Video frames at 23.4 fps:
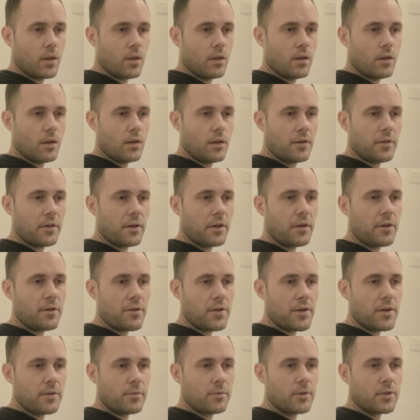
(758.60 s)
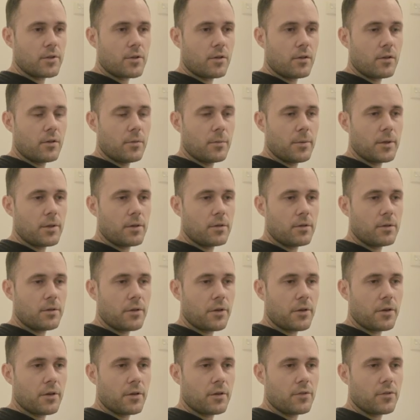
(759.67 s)
And the area which I'll be
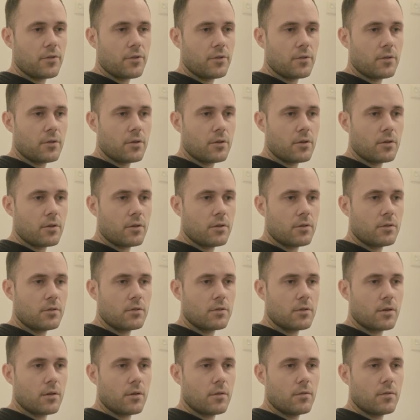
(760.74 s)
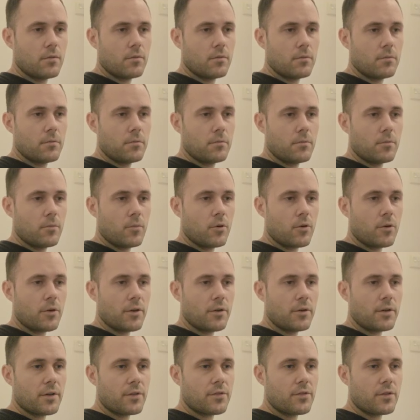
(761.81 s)
looking to loan more
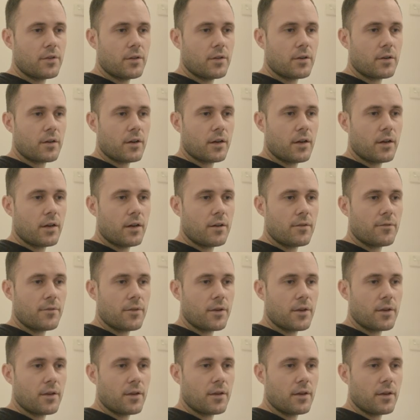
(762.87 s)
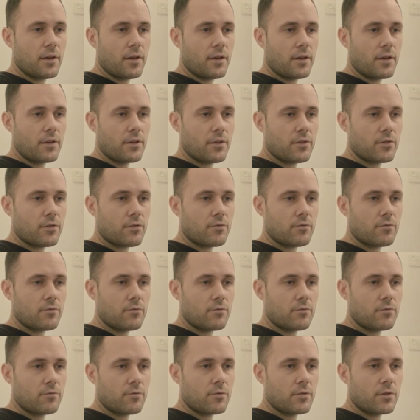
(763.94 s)
USD on AAVE is
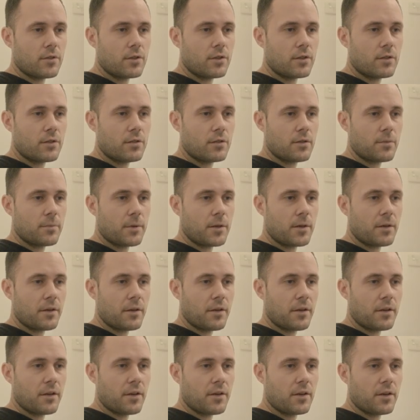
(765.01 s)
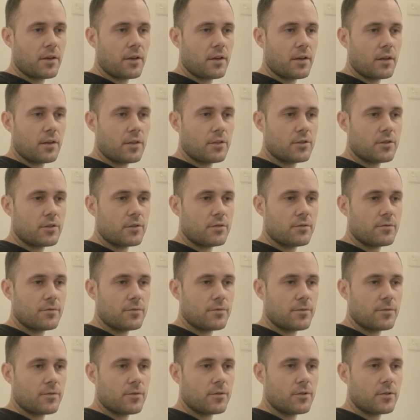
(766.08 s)
round about here,
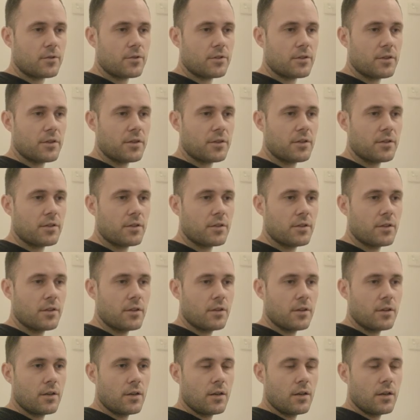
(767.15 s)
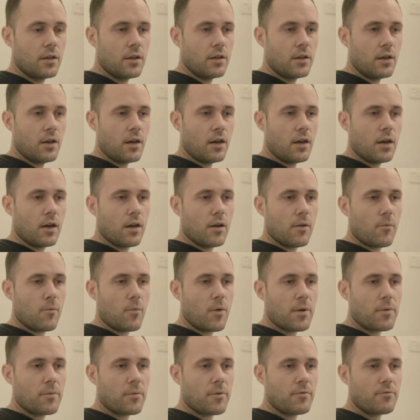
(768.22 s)
140.
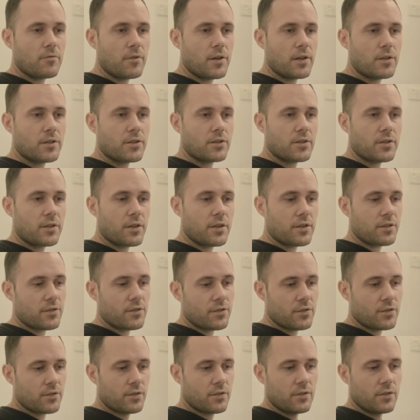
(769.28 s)
When we reach this